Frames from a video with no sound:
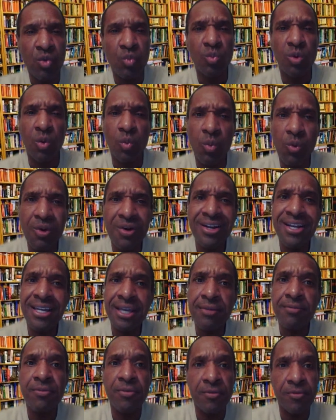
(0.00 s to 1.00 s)
rewarding
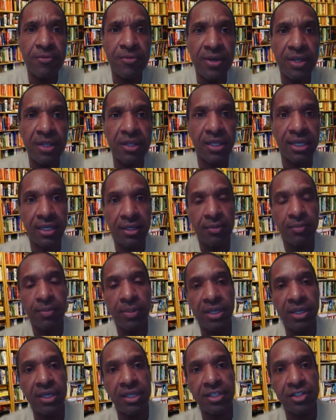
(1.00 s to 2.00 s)
and fulfilling,
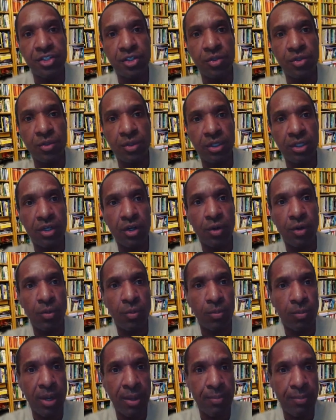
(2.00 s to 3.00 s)
because you know,
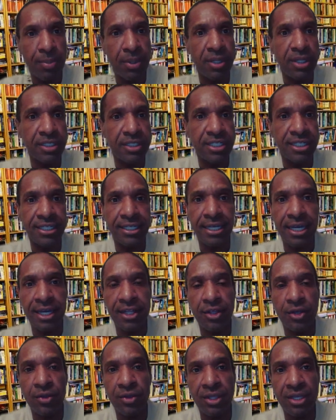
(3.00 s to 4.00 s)
by putting
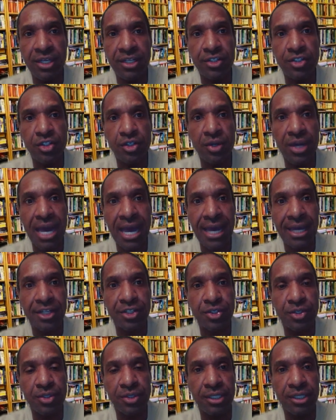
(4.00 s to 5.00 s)
together this, you're
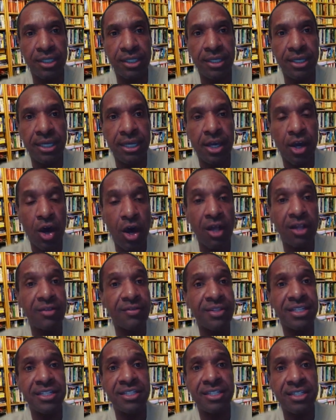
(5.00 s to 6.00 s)
actually, all of
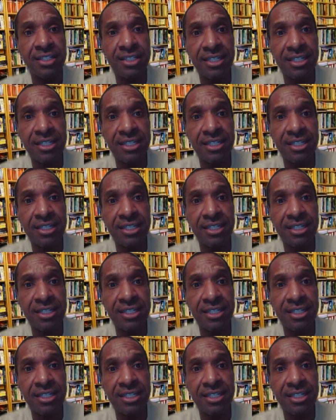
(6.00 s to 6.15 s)
this is